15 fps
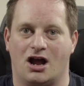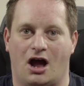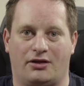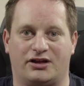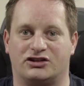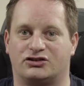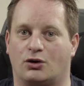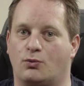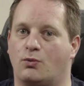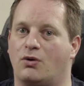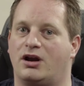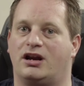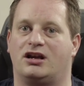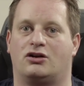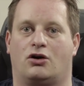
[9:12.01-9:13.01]
I think it's a
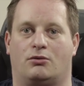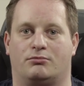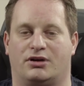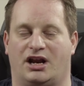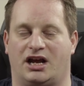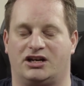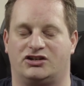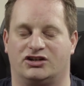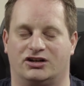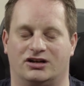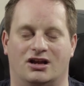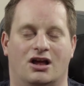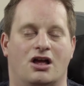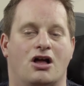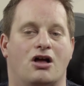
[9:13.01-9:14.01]
winning combination.